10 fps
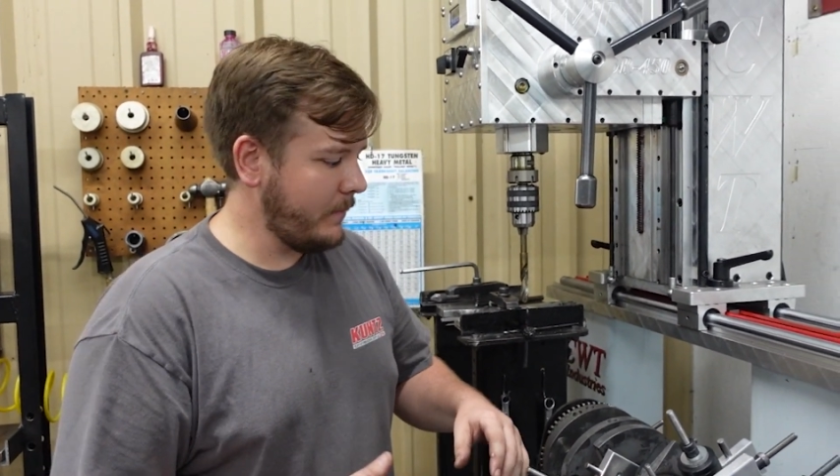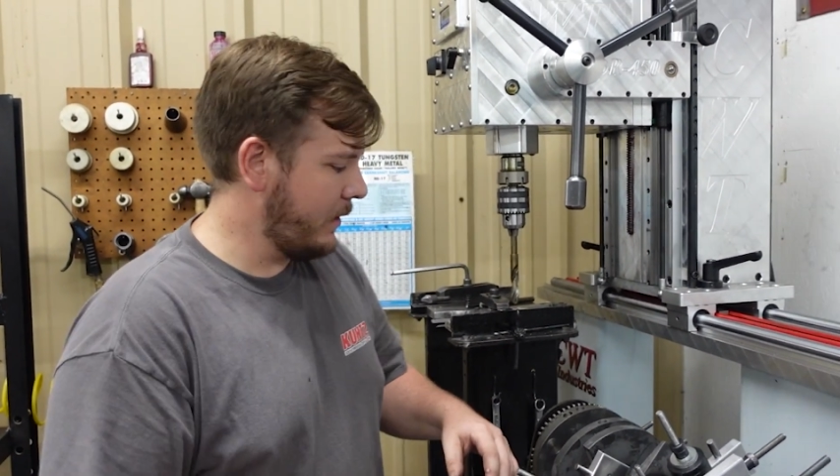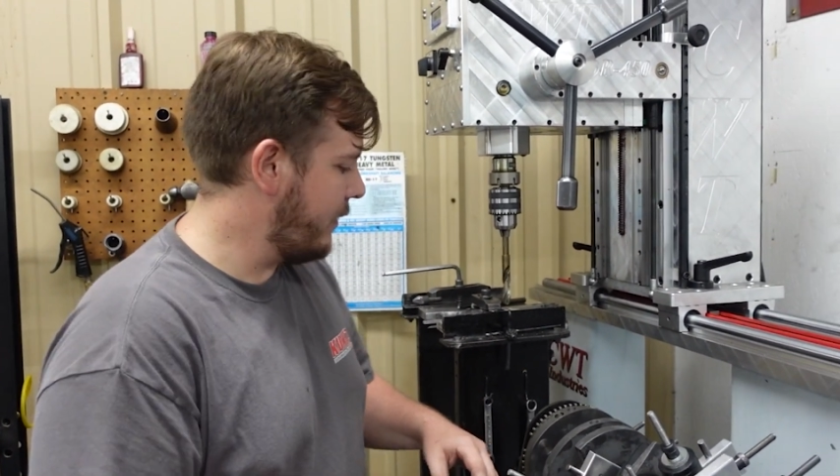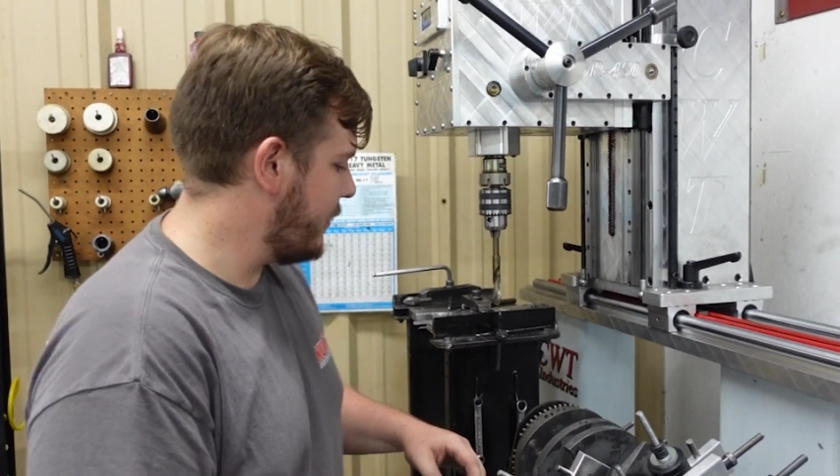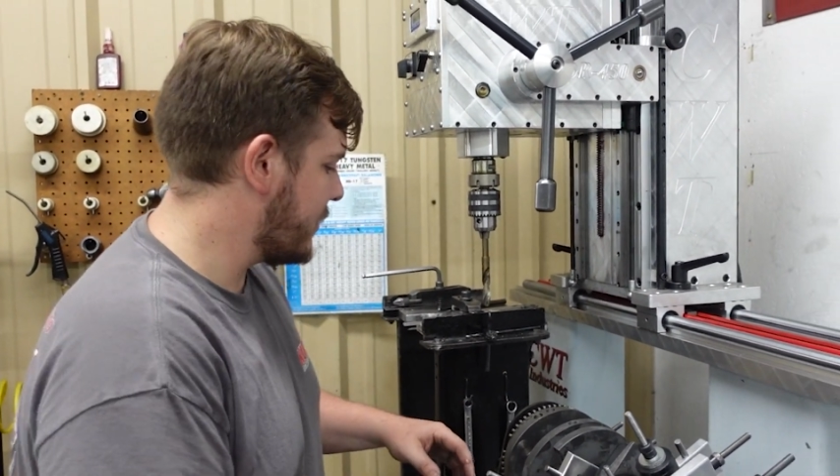
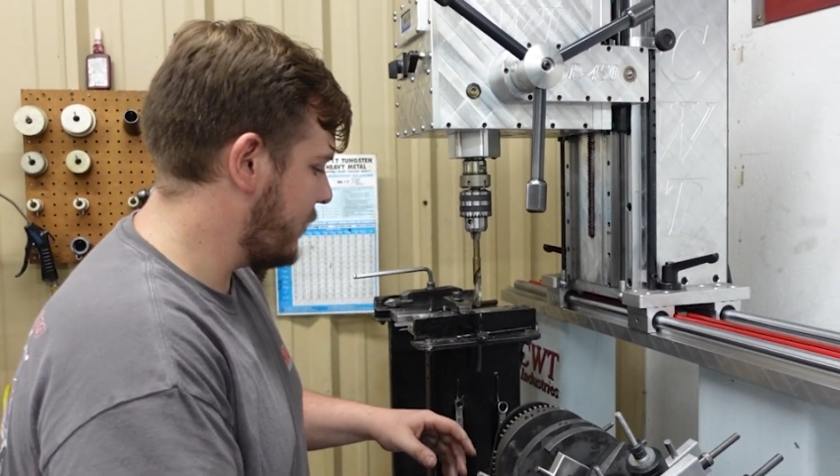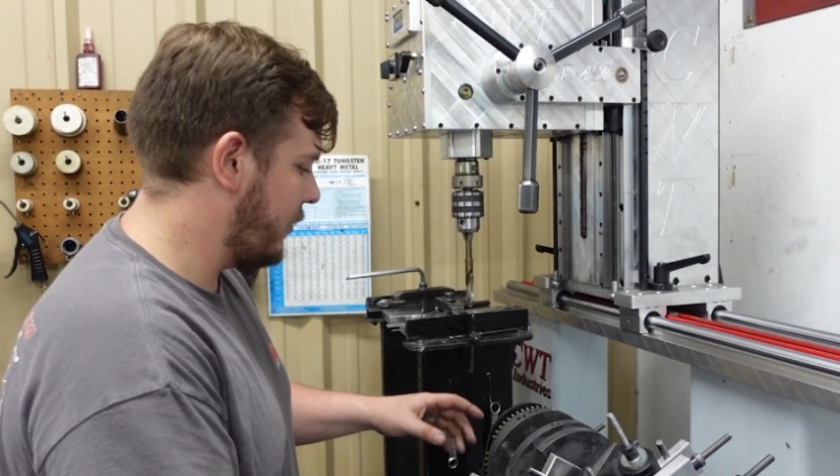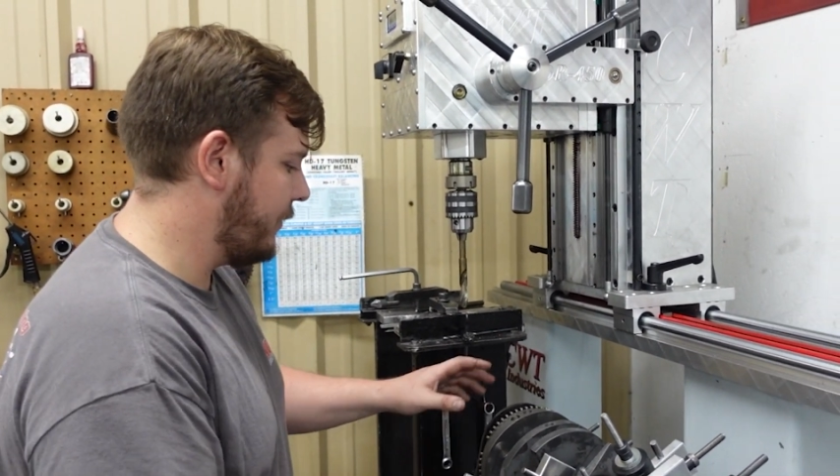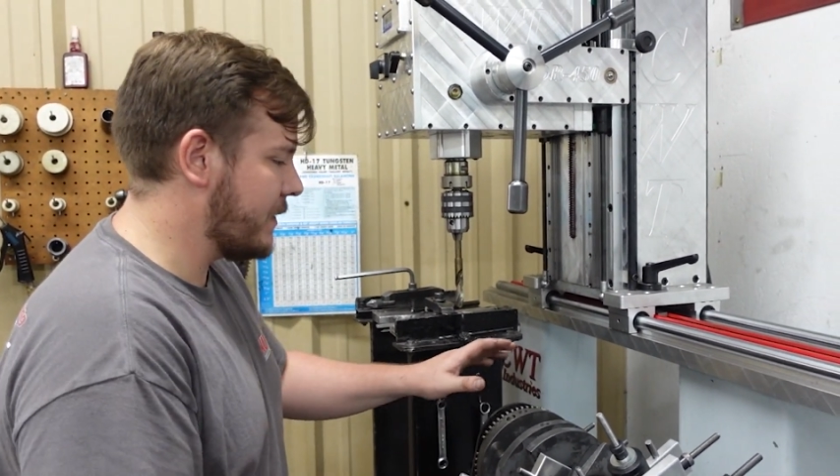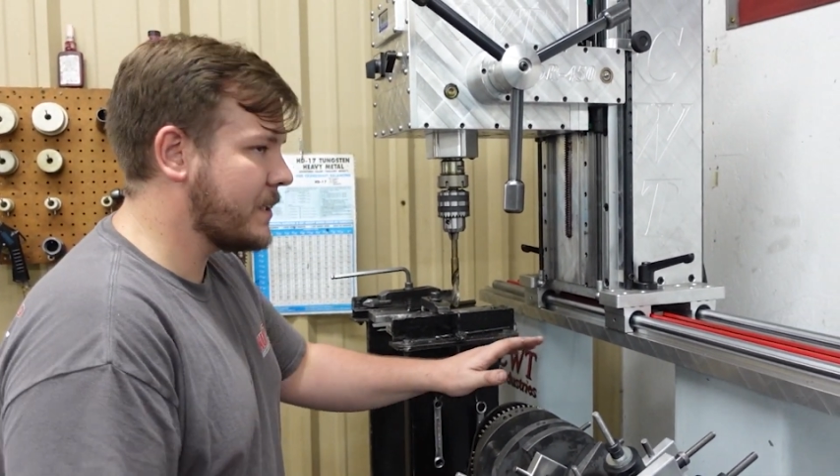Yeah. So
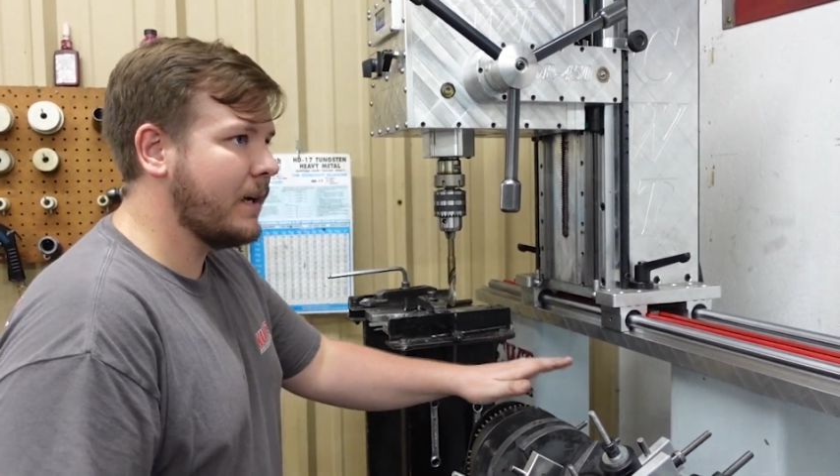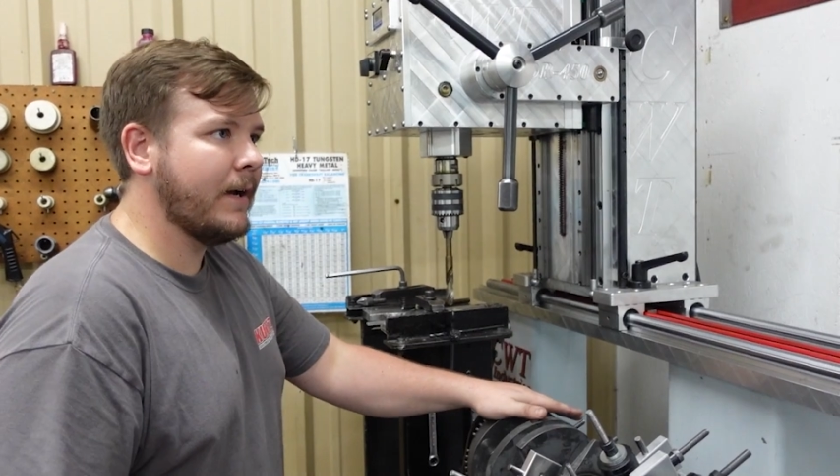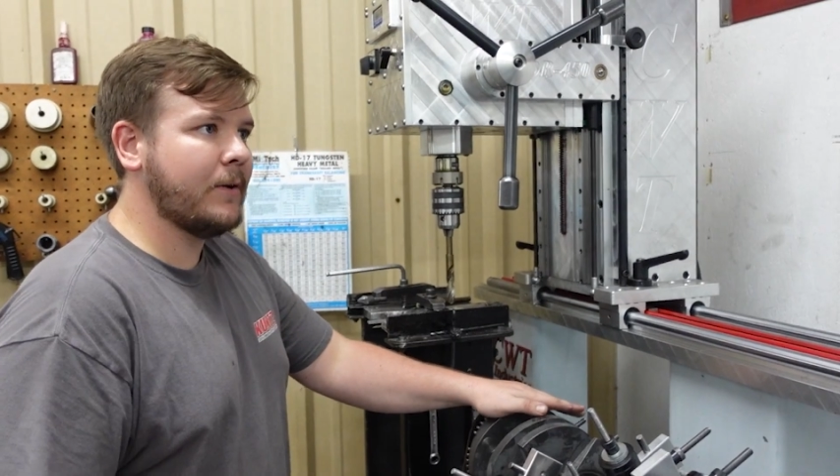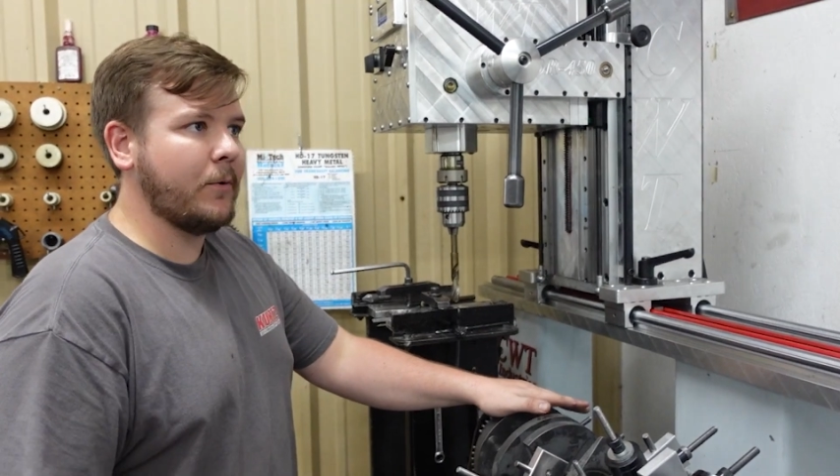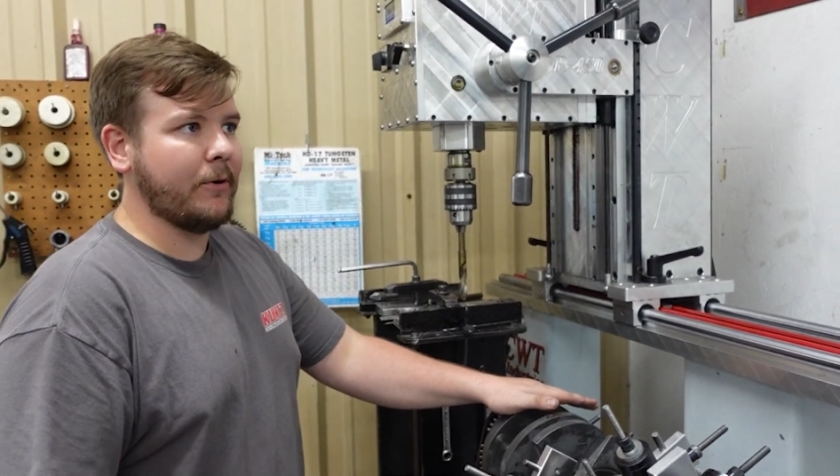on this
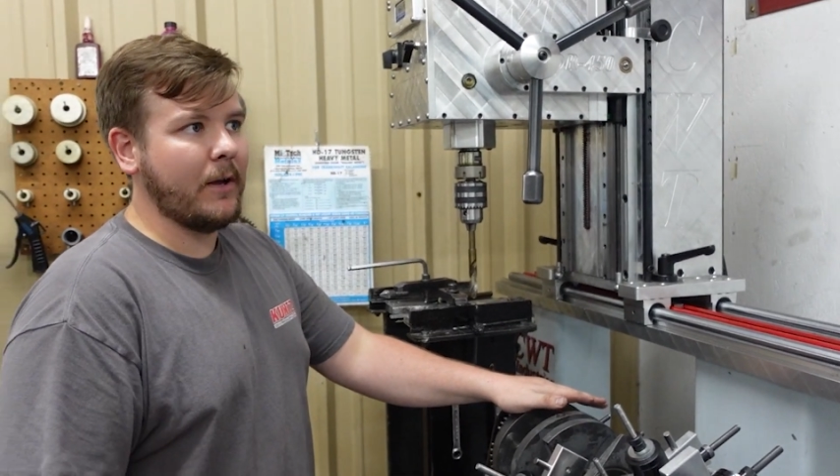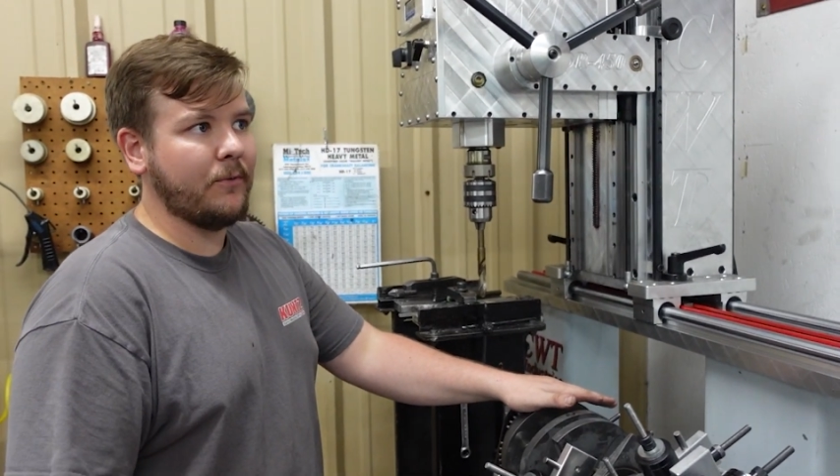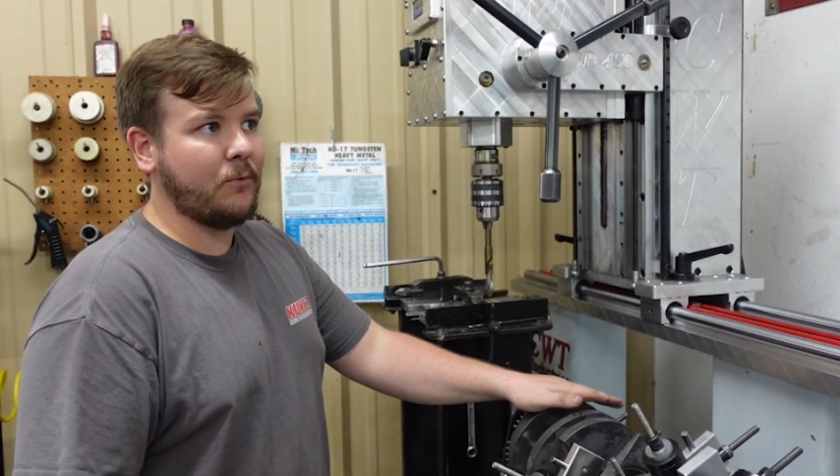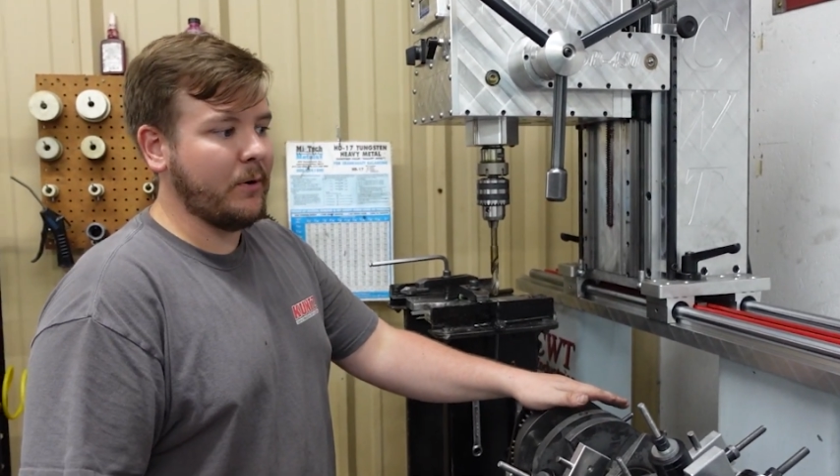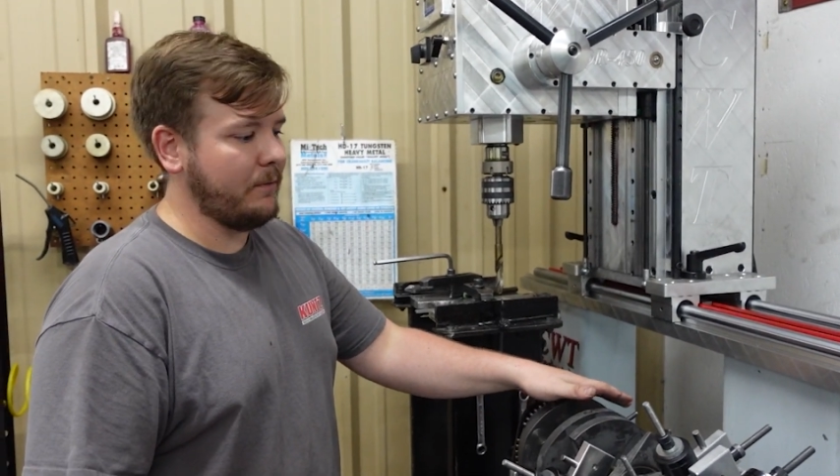side, we're now
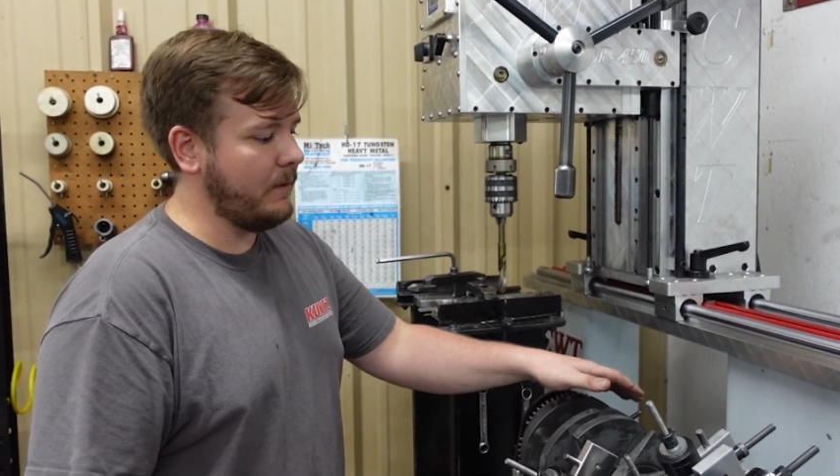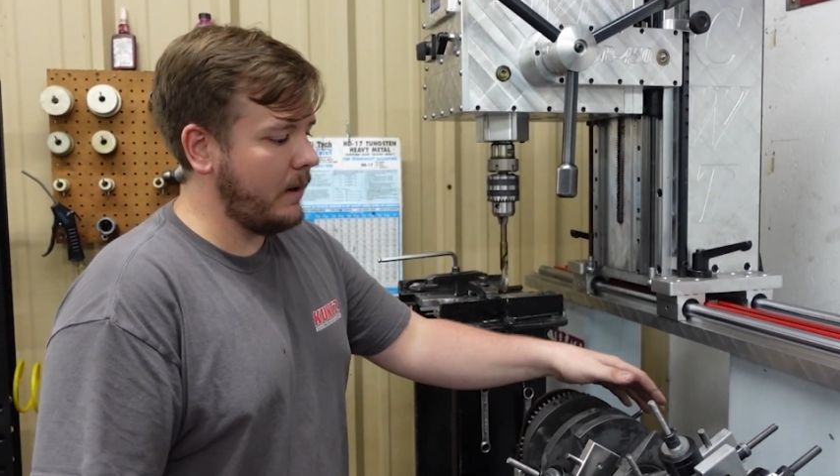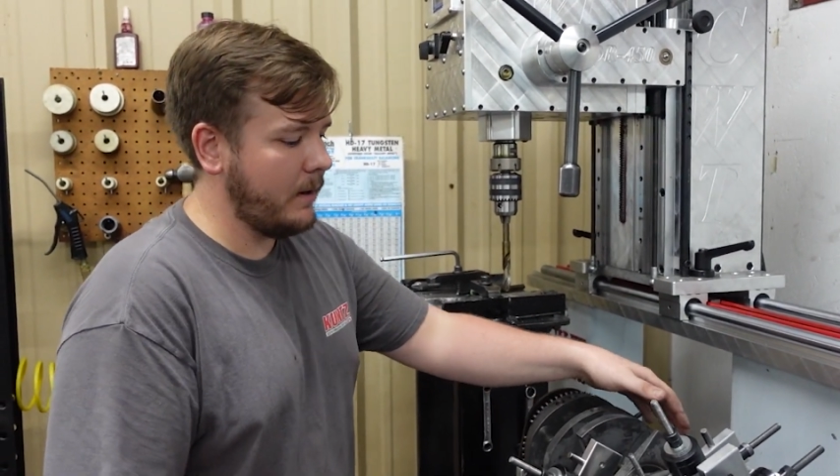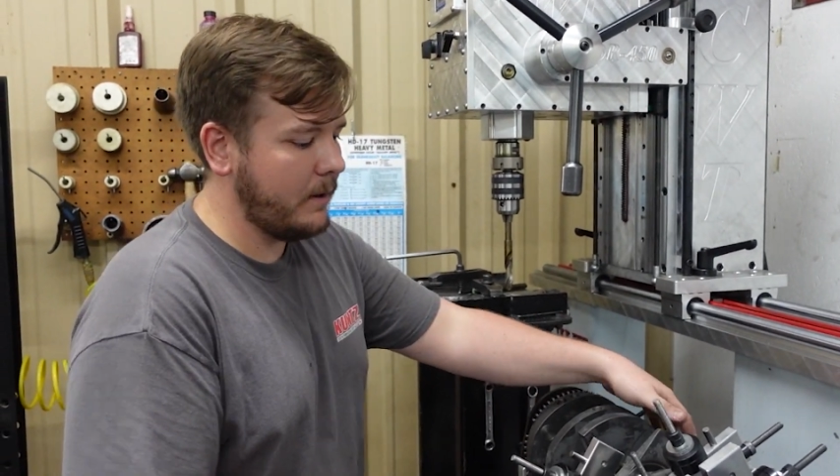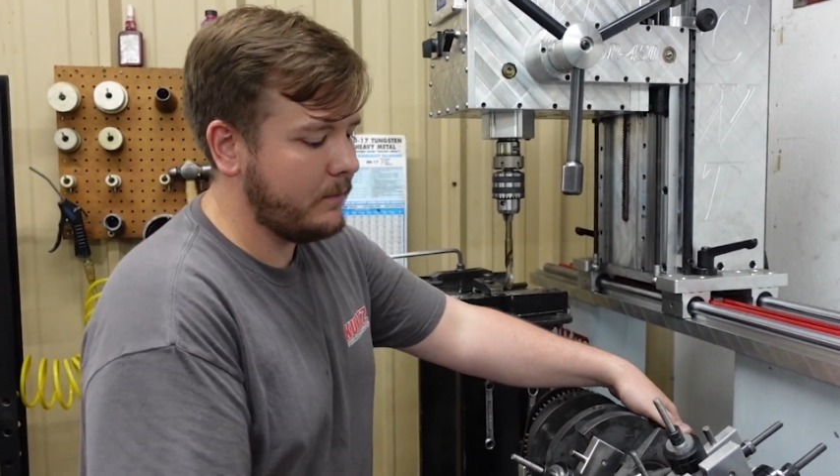
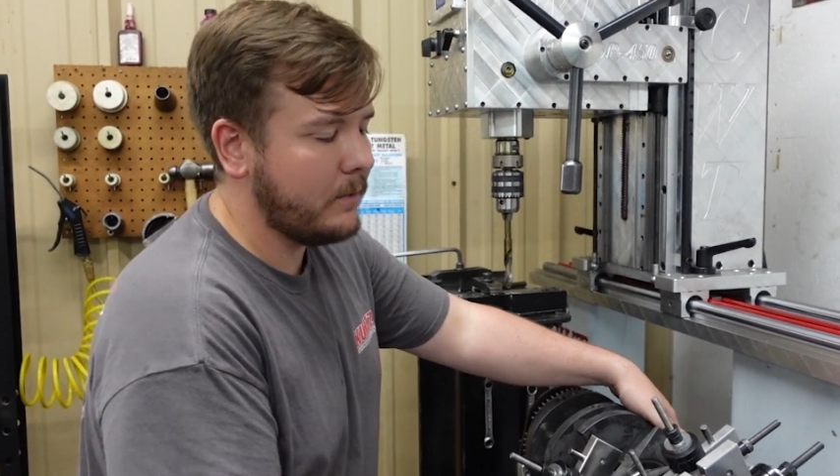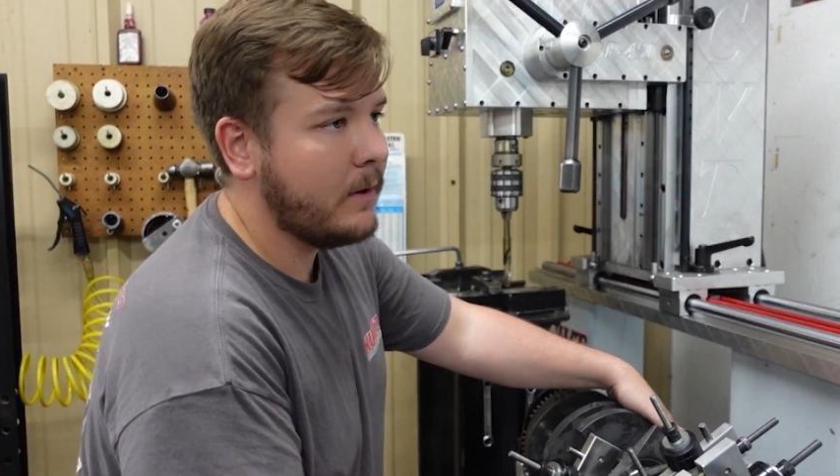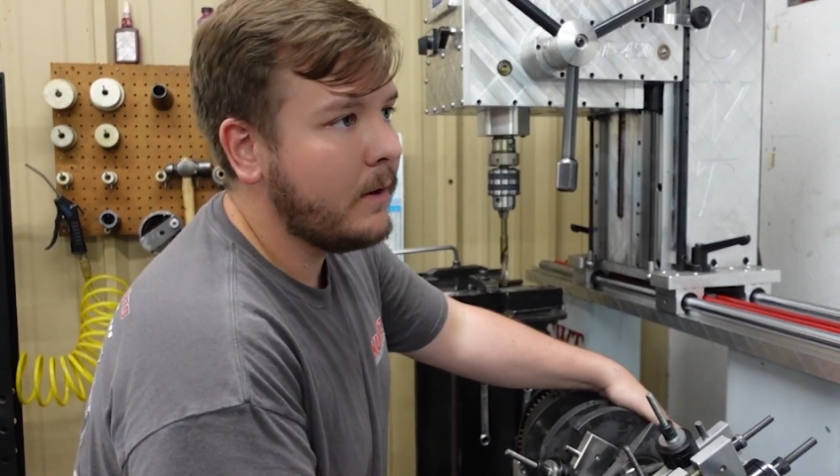45,